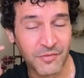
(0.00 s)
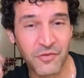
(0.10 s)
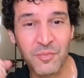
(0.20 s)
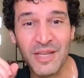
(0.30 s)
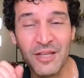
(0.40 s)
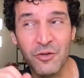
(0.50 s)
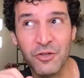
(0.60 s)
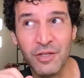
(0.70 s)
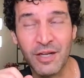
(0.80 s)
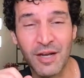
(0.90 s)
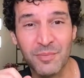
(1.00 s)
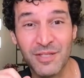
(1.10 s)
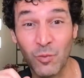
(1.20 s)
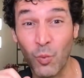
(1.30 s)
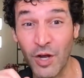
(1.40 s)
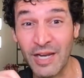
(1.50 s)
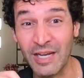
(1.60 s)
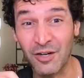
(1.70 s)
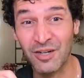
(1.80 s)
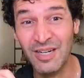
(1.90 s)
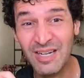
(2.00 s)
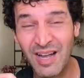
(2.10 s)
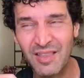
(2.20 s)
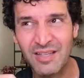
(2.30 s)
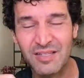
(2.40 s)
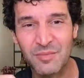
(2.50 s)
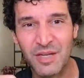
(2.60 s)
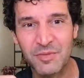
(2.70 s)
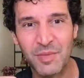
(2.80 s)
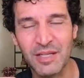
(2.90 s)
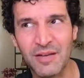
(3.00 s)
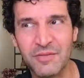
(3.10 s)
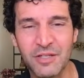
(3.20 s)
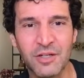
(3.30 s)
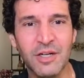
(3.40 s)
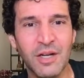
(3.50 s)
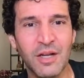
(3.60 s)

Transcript: For me, it usually comes in one ear. I think it's sometimes my left ear,